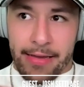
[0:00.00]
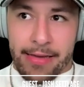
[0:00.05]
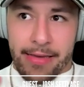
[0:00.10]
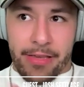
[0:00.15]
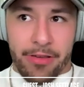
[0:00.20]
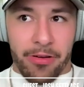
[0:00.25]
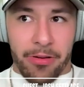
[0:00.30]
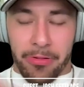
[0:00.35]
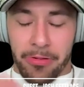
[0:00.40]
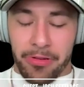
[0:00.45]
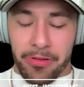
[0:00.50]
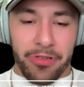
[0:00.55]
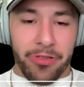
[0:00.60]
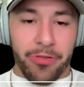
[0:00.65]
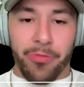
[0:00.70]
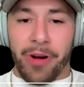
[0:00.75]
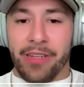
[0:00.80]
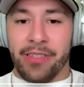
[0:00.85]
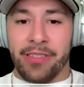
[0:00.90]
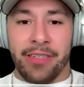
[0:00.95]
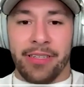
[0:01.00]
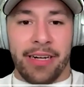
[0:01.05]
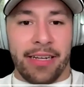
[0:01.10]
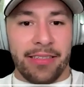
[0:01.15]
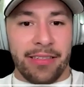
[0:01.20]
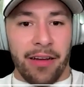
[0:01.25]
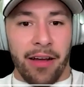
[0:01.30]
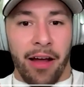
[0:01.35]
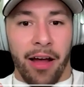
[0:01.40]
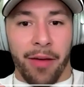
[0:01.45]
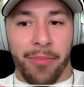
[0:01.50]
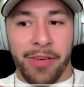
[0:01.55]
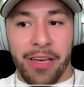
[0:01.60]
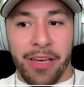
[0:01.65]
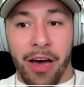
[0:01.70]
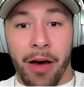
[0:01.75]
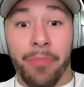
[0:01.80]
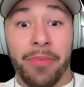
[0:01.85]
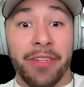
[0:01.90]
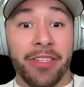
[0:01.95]
you can only do wrestling as a hobby
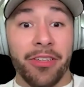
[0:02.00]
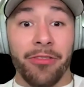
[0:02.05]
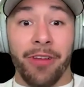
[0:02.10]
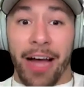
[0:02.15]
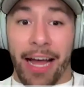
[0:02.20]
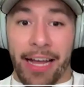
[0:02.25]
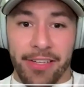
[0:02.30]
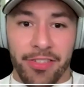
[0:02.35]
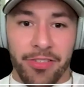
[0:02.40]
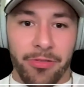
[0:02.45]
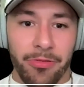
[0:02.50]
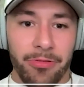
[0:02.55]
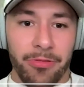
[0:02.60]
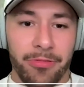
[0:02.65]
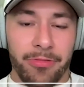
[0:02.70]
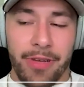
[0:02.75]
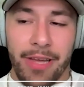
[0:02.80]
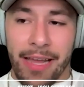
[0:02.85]
up until high school.